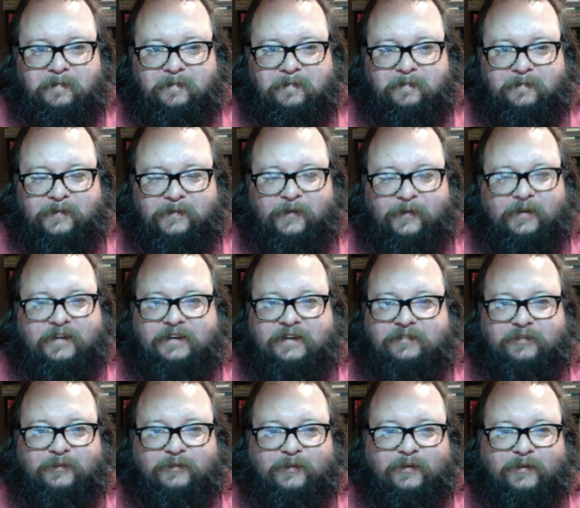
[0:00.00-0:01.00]
Totally
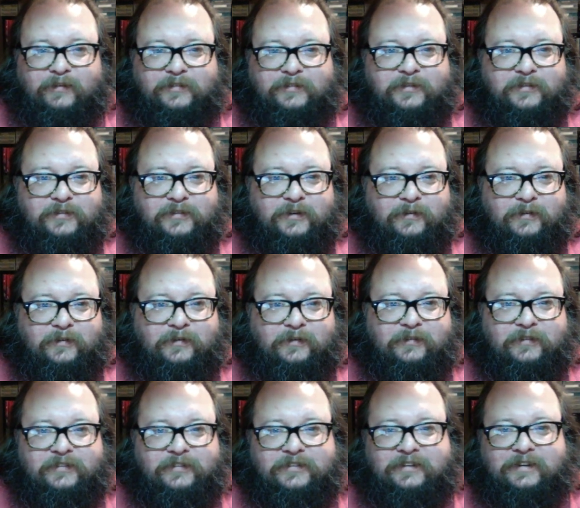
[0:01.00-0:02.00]
different worlds, because no one
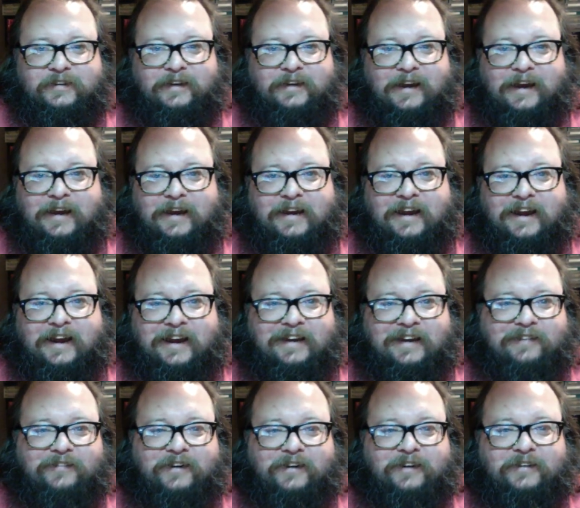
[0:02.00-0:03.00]
was.
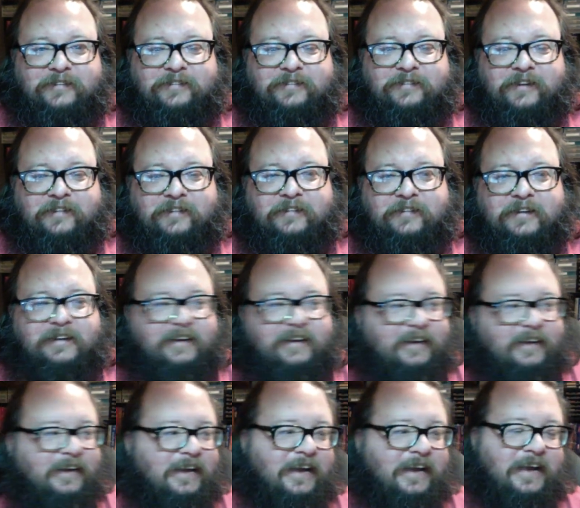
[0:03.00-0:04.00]
If I
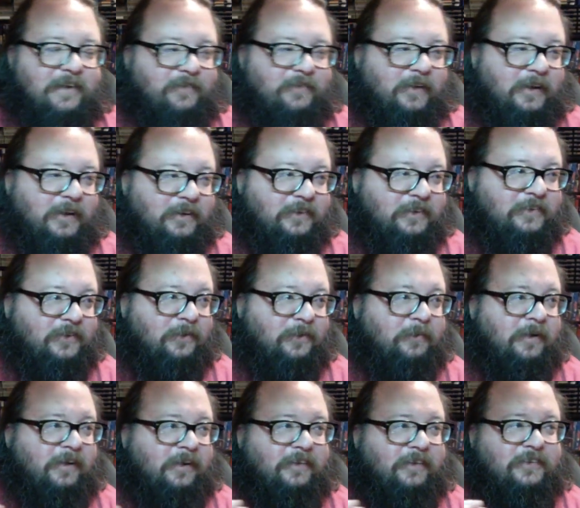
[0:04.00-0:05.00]
so
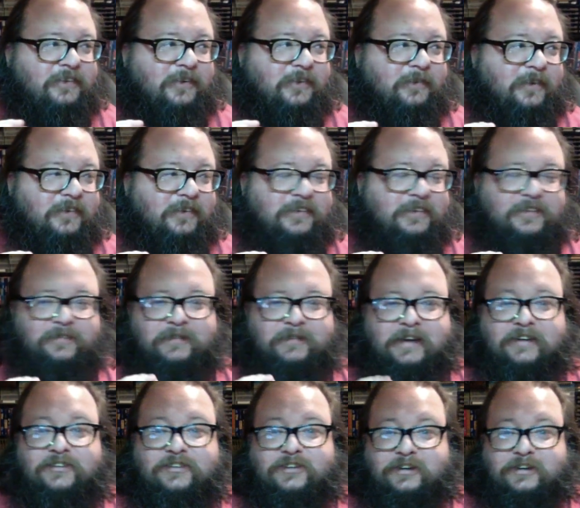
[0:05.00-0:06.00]
much as
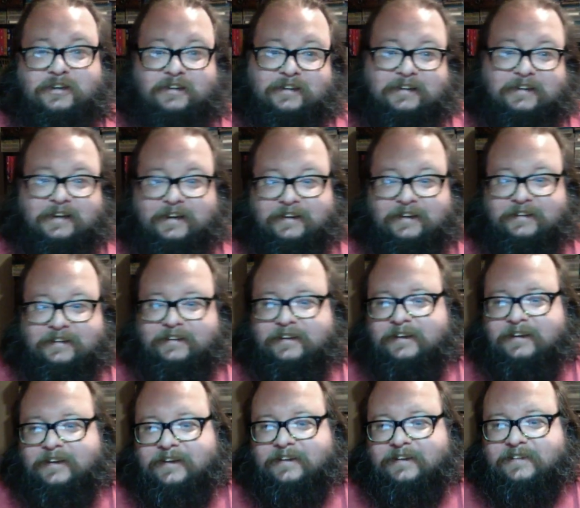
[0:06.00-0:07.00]
mentioned that I
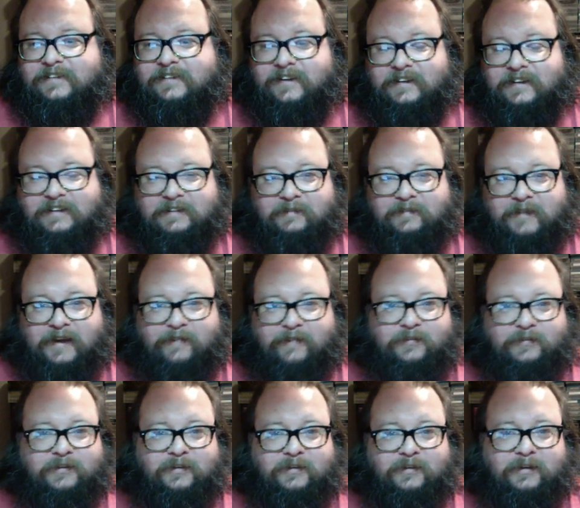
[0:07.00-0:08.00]
studied the
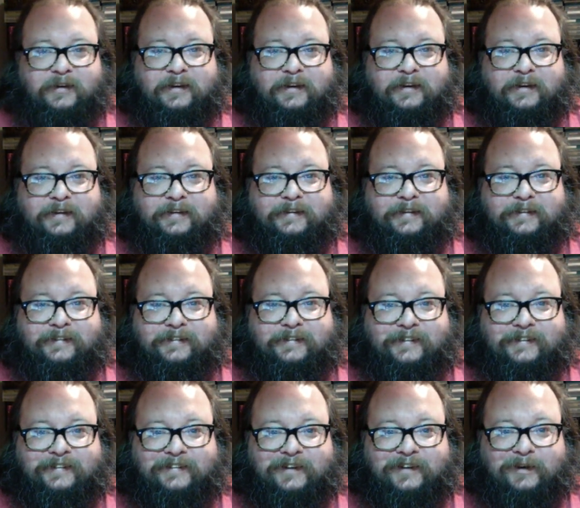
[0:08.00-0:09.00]
maps in
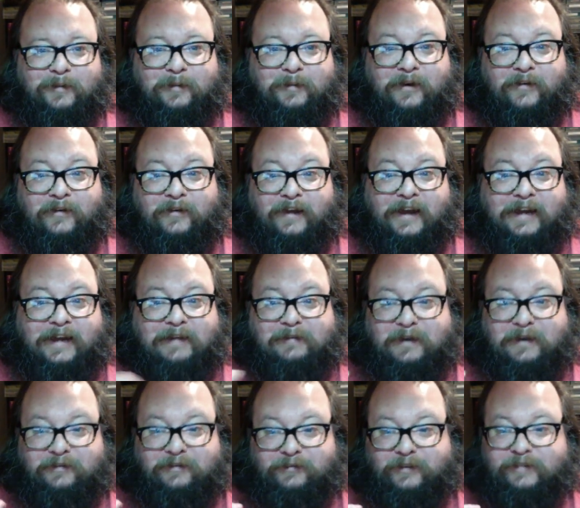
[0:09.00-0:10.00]
Nintendo Power to any of
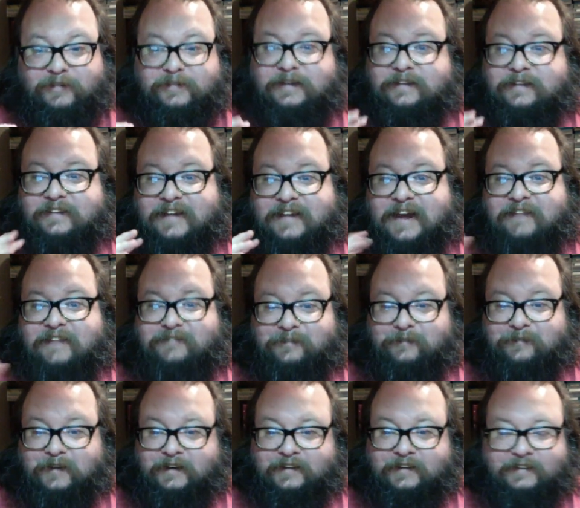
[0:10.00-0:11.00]
my friends, they'd laugh at
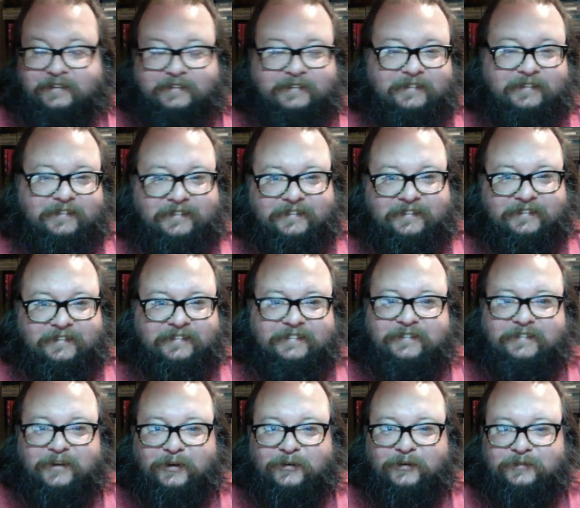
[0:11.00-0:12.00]
me.
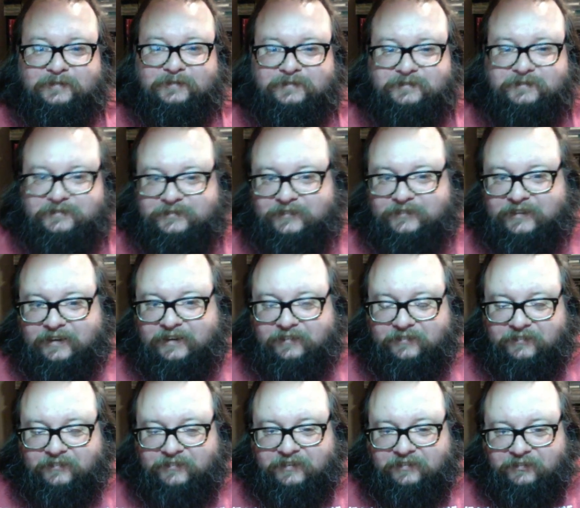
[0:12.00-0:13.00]
So, come
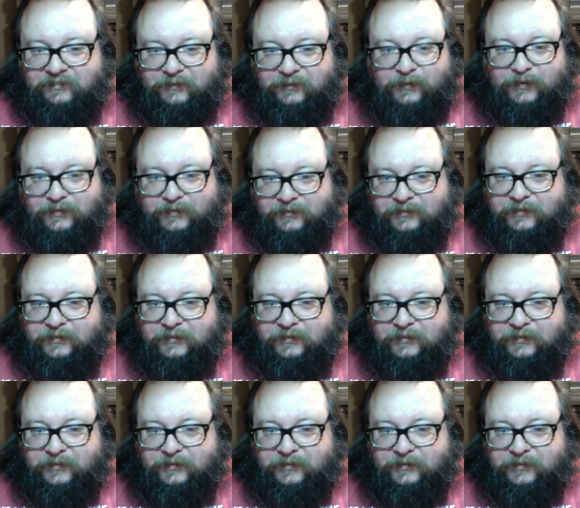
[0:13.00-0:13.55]
from different worlds.